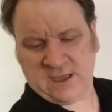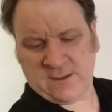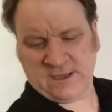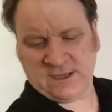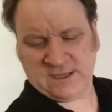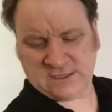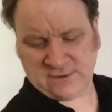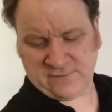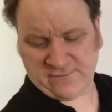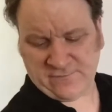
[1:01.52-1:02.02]

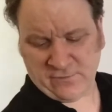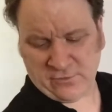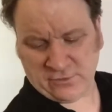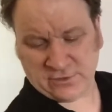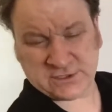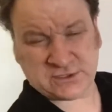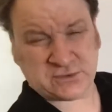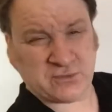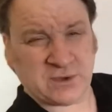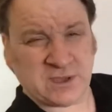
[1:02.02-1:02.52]
into
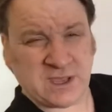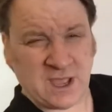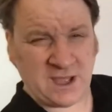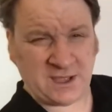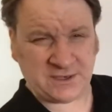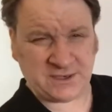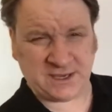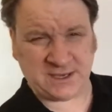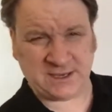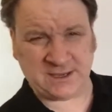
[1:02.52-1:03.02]
force
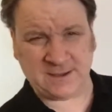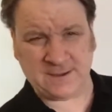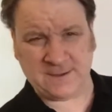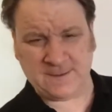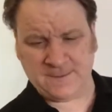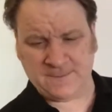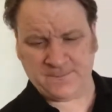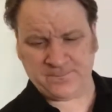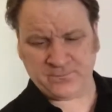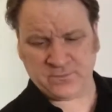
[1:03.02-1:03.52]
regarding
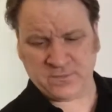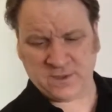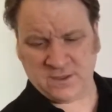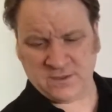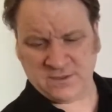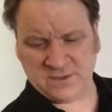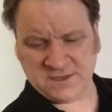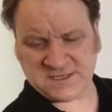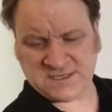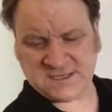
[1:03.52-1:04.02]

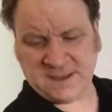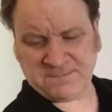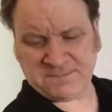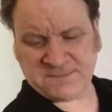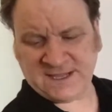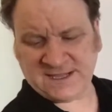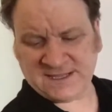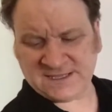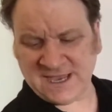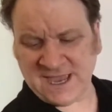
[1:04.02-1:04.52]
the
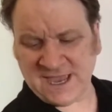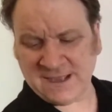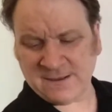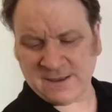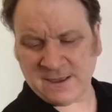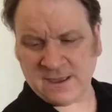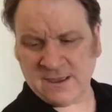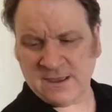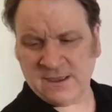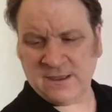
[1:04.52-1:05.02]
septic tank
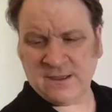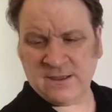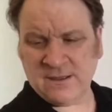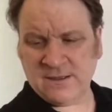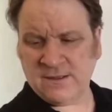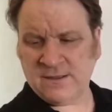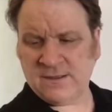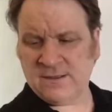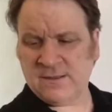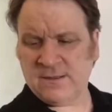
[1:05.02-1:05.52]

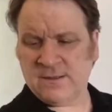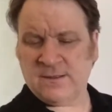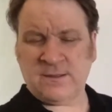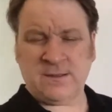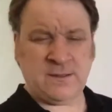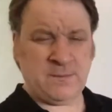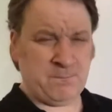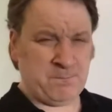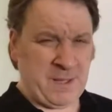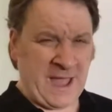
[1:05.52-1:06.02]

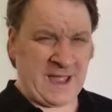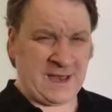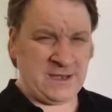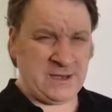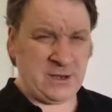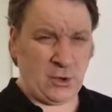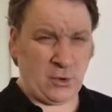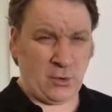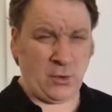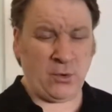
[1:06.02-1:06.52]

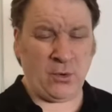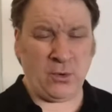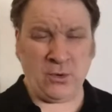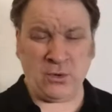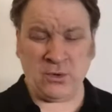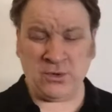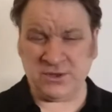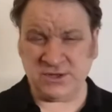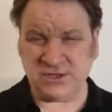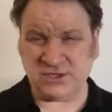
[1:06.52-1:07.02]
ban or
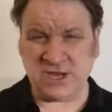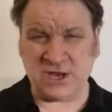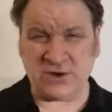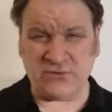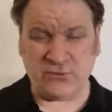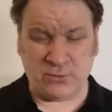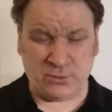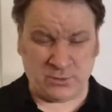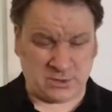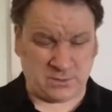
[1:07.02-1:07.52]
the
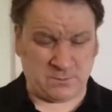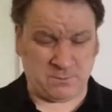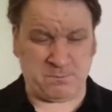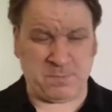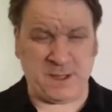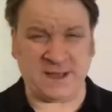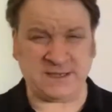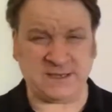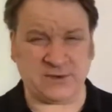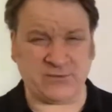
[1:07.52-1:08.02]
general
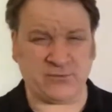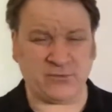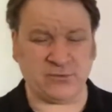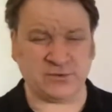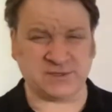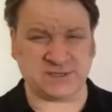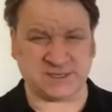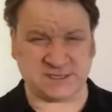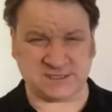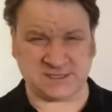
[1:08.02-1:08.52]
binding rules,
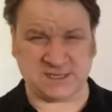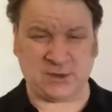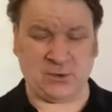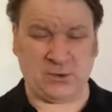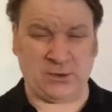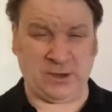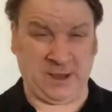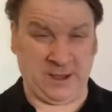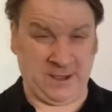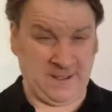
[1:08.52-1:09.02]
as they call
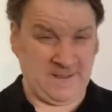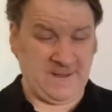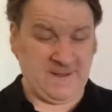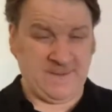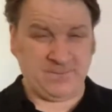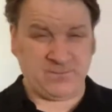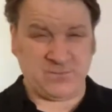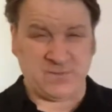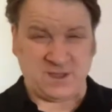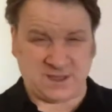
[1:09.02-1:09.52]
it,
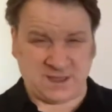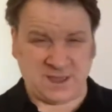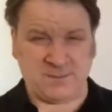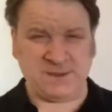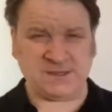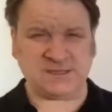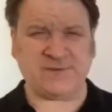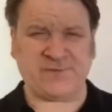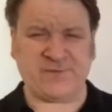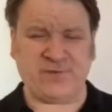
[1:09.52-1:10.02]
that come
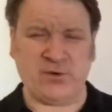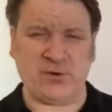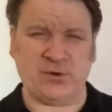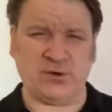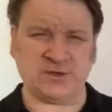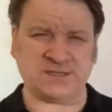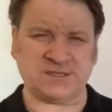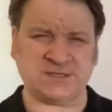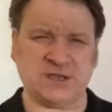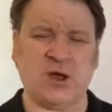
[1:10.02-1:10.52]
into
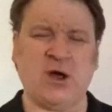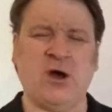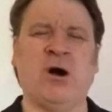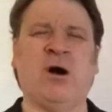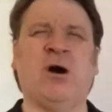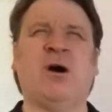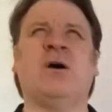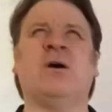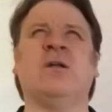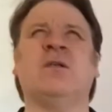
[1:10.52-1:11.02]
force
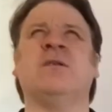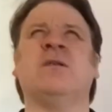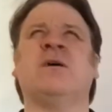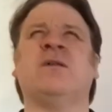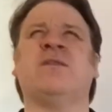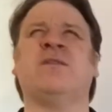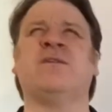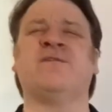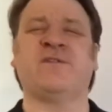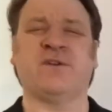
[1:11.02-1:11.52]
on
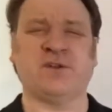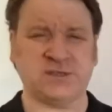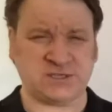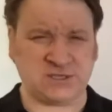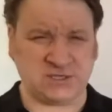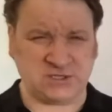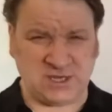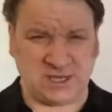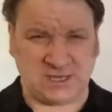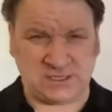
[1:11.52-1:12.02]
the 1st of
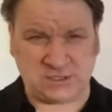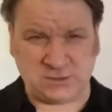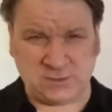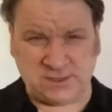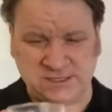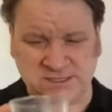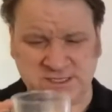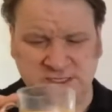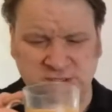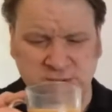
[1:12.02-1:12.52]
Jan
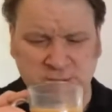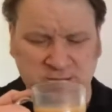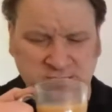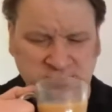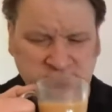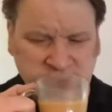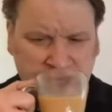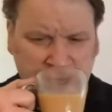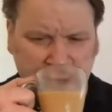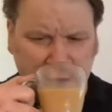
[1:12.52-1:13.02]

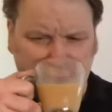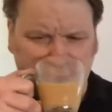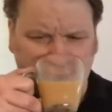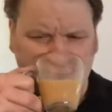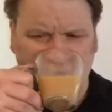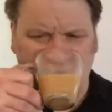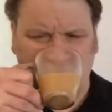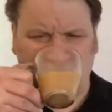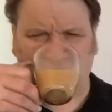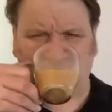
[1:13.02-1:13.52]
2020.
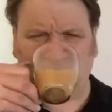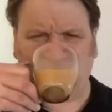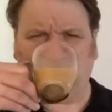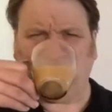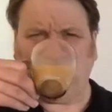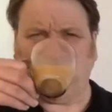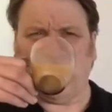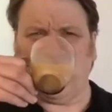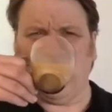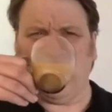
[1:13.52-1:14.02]

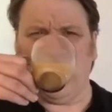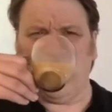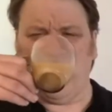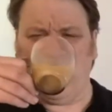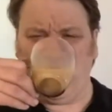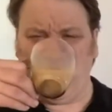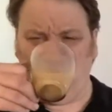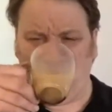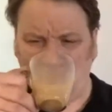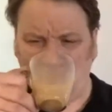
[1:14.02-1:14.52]
Mm.